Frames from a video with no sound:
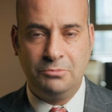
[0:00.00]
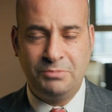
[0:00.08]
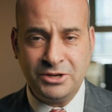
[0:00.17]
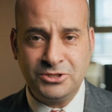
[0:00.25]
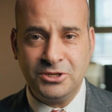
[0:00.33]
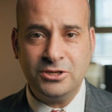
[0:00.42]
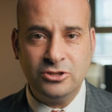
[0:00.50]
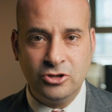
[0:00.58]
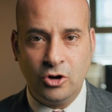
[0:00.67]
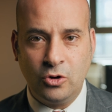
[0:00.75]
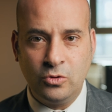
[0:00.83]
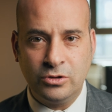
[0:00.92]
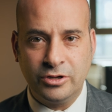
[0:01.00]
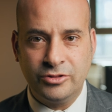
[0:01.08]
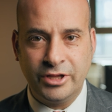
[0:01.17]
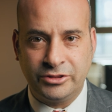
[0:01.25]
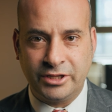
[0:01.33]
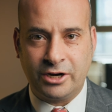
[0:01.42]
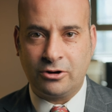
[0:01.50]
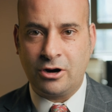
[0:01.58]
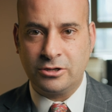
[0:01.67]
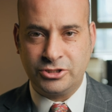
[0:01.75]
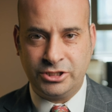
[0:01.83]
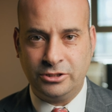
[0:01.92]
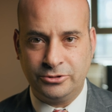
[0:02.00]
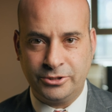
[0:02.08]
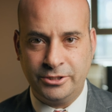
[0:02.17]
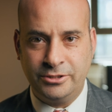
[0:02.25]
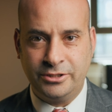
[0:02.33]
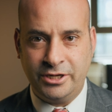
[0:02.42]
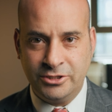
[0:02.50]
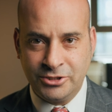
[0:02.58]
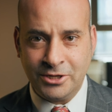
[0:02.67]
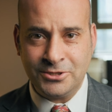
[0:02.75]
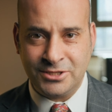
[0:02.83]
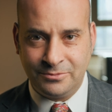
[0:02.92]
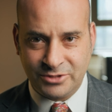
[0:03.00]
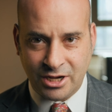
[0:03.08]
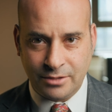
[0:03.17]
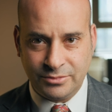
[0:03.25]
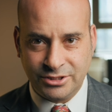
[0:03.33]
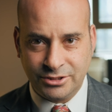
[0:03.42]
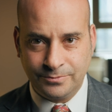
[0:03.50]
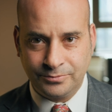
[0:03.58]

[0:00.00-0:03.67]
Bet you didn't know that there are children in jail sometimes.